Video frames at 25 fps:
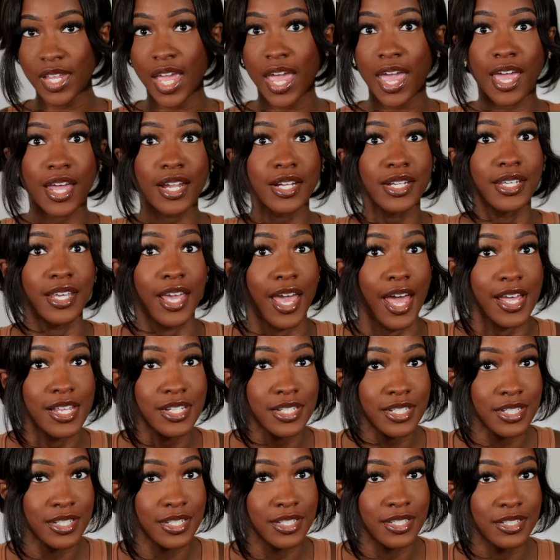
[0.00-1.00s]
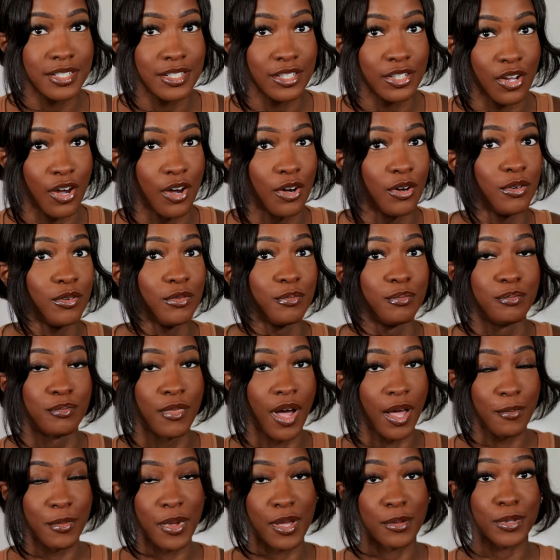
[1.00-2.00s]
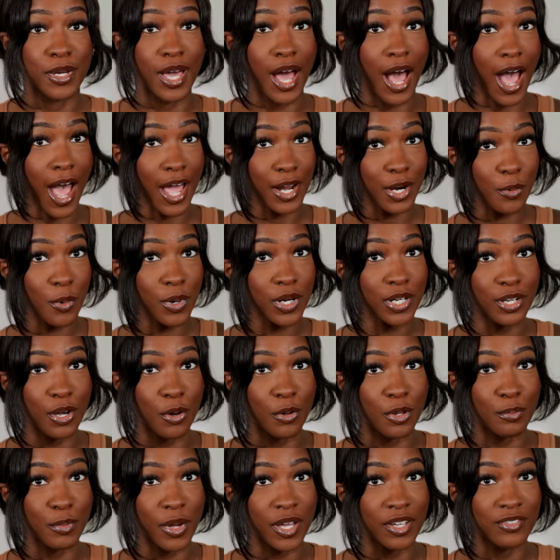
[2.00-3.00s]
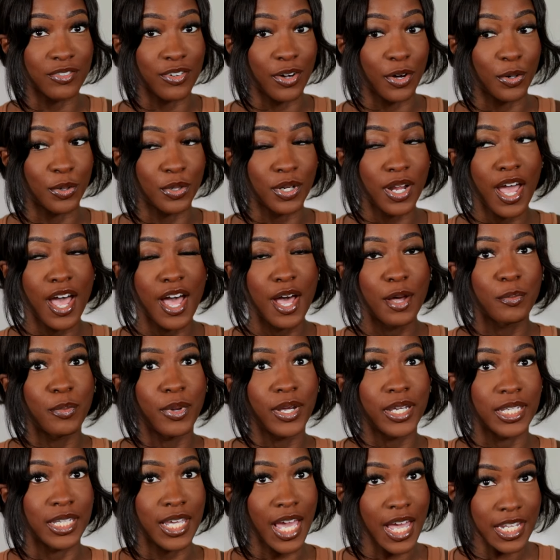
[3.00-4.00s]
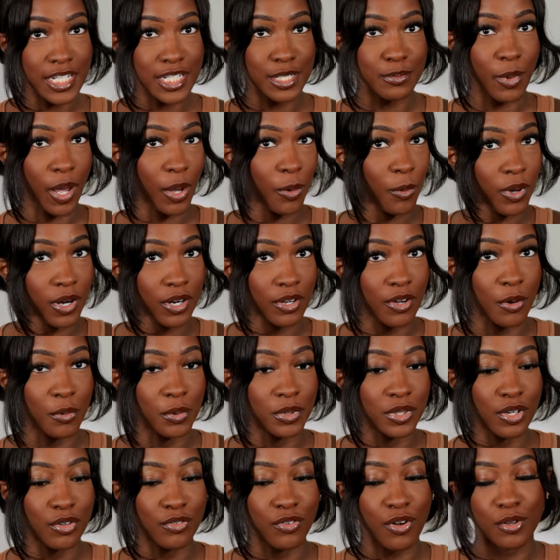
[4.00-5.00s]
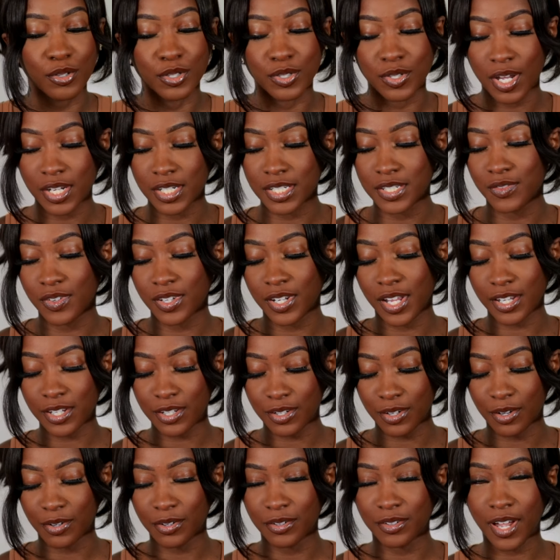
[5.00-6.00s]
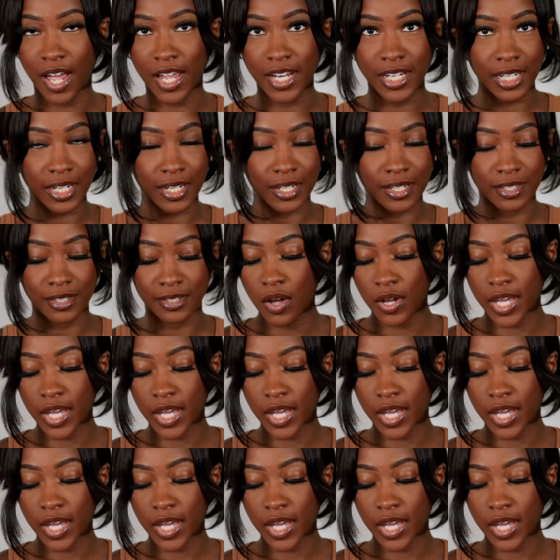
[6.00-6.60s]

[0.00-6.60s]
And guests, you know, maybe I don't want to go with my phone, but guests might want to go with their phones. I just feel like, you know, I need it.